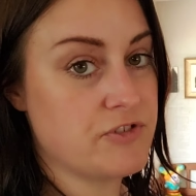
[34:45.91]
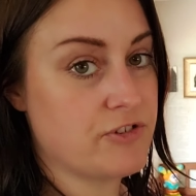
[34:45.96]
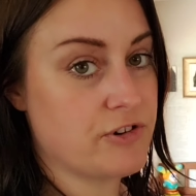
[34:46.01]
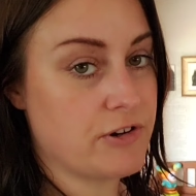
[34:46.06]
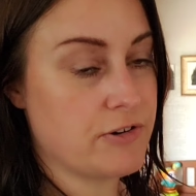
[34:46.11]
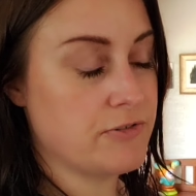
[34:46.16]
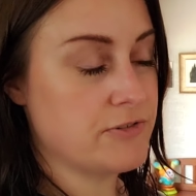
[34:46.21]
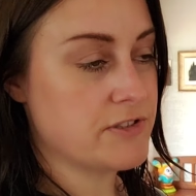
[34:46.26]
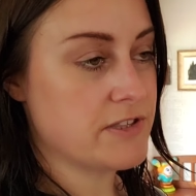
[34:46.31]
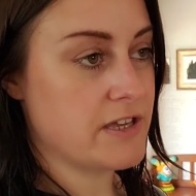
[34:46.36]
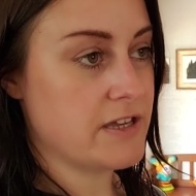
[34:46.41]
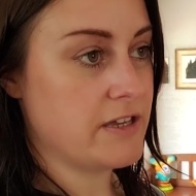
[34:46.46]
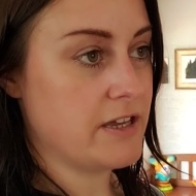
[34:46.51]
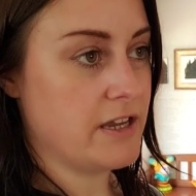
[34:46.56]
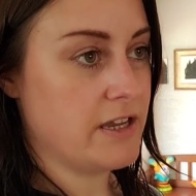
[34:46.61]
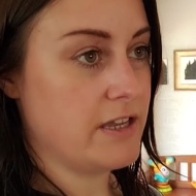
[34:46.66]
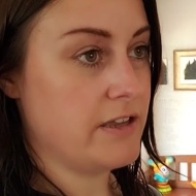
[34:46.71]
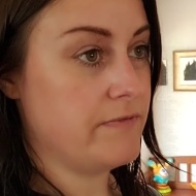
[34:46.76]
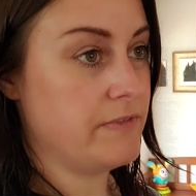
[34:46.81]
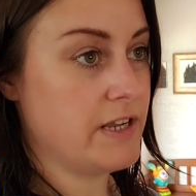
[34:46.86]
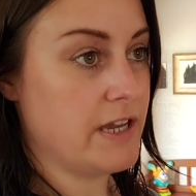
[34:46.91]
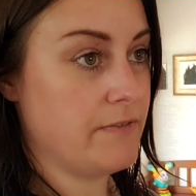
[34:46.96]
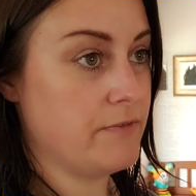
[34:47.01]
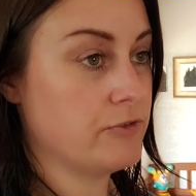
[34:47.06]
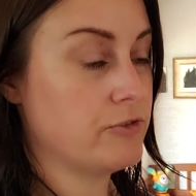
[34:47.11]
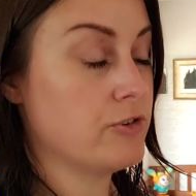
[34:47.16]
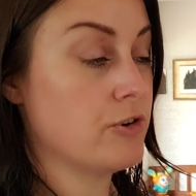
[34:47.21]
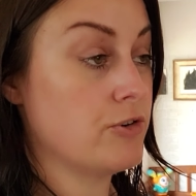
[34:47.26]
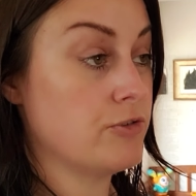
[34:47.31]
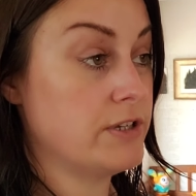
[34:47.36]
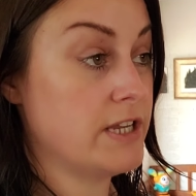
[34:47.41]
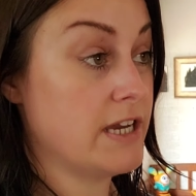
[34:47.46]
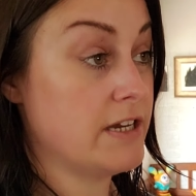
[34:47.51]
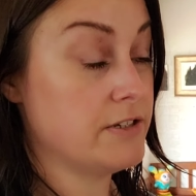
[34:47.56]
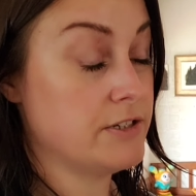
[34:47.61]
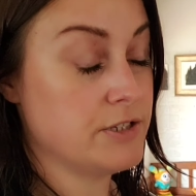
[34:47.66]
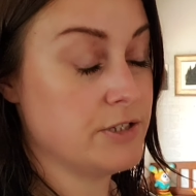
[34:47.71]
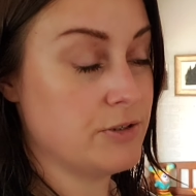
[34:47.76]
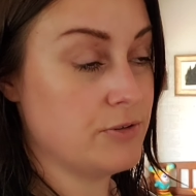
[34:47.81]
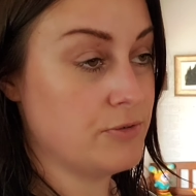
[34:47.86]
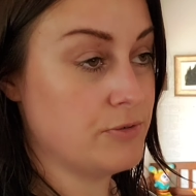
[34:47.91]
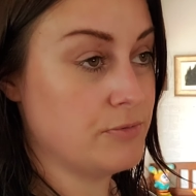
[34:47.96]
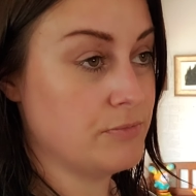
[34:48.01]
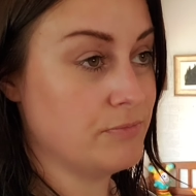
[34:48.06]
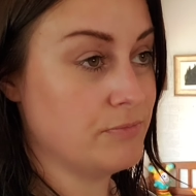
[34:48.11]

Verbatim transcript: crows. Like I even have a crow tattoo.